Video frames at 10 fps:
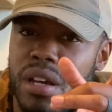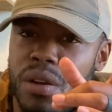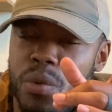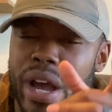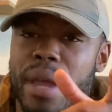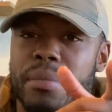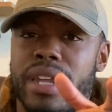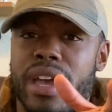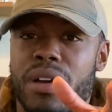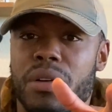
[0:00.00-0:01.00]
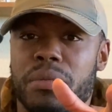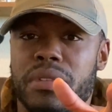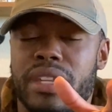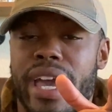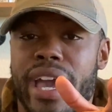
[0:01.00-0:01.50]
wipe down
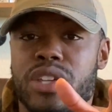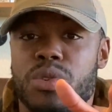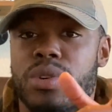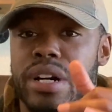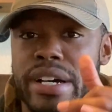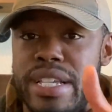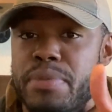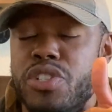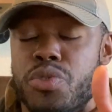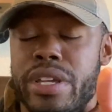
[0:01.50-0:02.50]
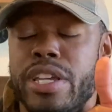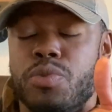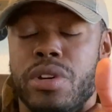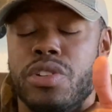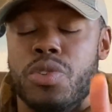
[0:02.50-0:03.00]
the actual husbandry as
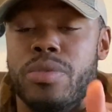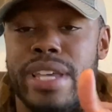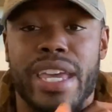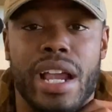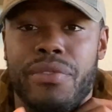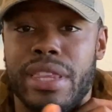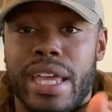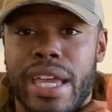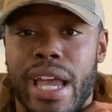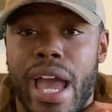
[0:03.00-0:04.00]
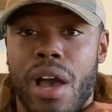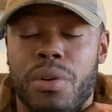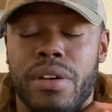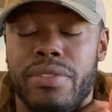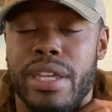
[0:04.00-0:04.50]
well too. Take everything out
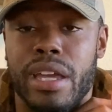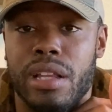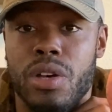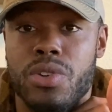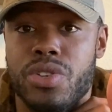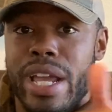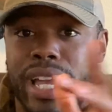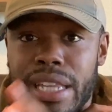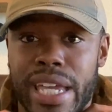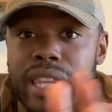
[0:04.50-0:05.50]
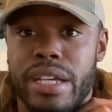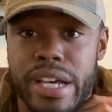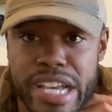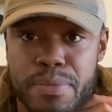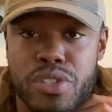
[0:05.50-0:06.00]
of the enclosure and clean the
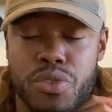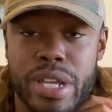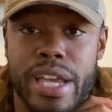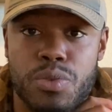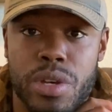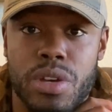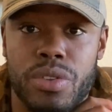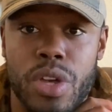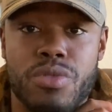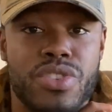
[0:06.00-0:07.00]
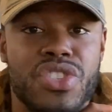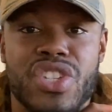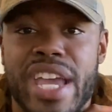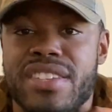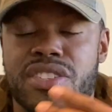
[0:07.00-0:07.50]
husbandry as well. Don't just
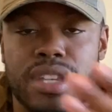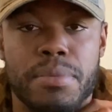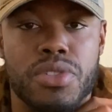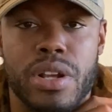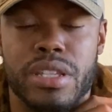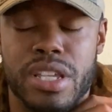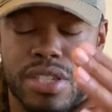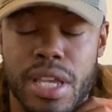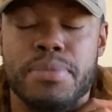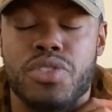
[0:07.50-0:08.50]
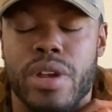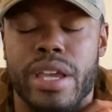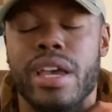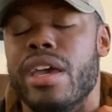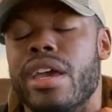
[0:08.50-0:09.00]
change the
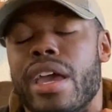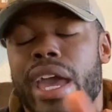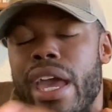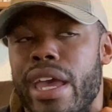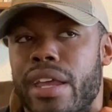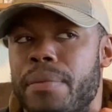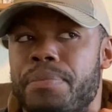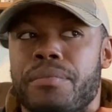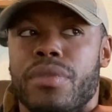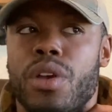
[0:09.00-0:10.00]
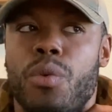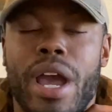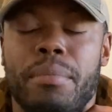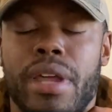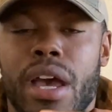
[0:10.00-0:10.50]
substrate and
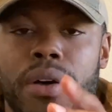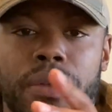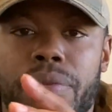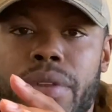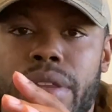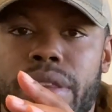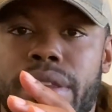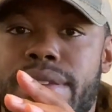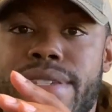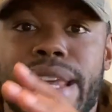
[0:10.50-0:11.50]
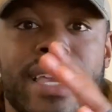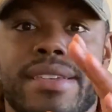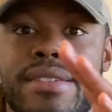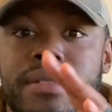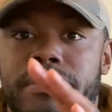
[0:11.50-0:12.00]
wipe down the
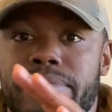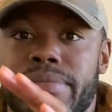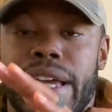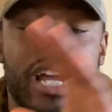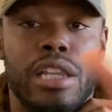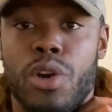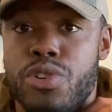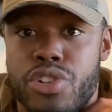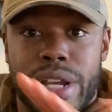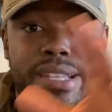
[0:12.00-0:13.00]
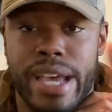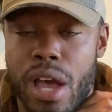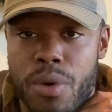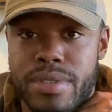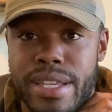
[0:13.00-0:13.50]
snake's enclosure, its
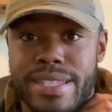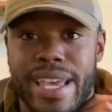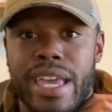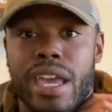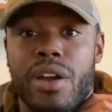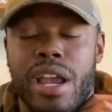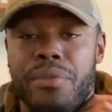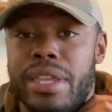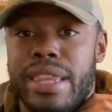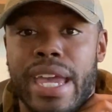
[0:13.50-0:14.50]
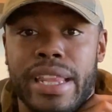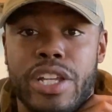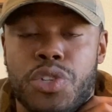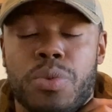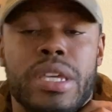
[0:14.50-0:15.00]
house. Take out everything
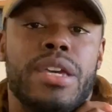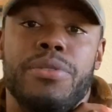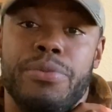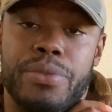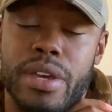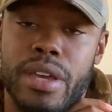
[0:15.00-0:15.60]
that you give